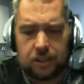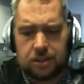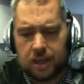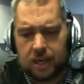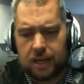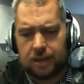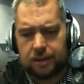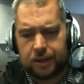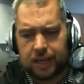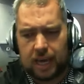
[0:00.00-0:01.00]
just uh,
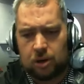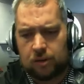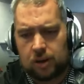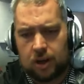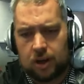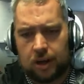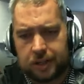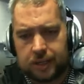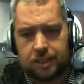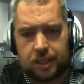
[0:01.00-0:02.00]
your game overall and
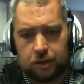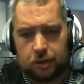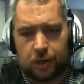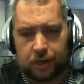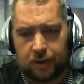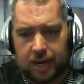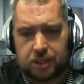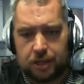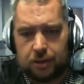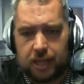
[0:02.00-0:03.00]
your continued
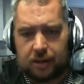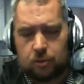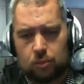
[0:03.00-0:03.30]
progression. Like,